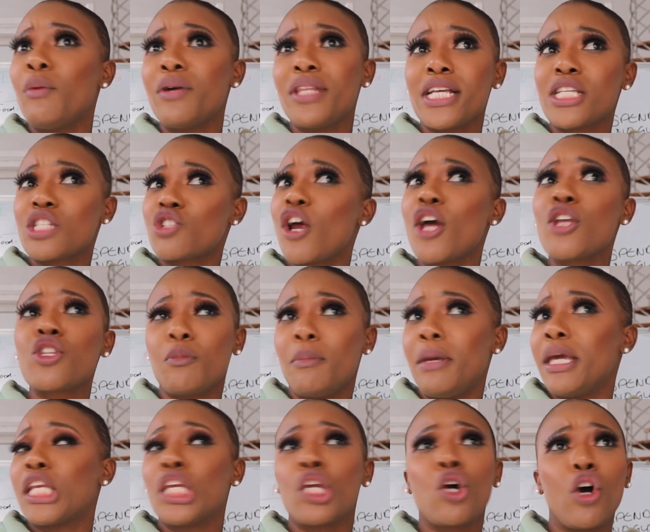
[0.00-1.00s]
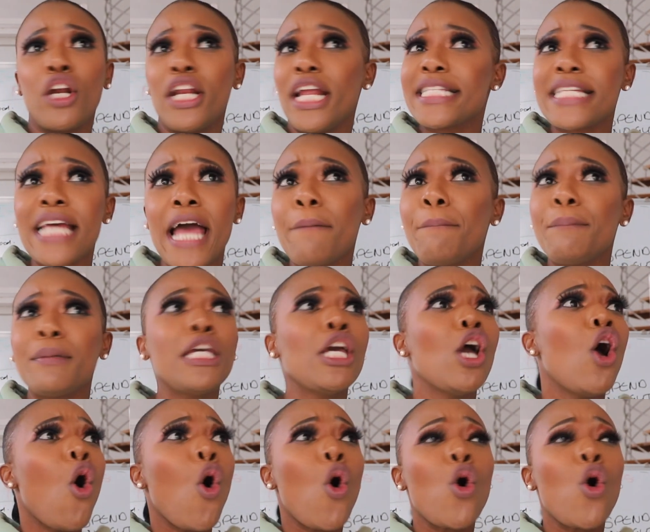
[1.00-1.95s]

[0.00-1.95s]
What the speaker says: whether it's trying to make Nicolette happy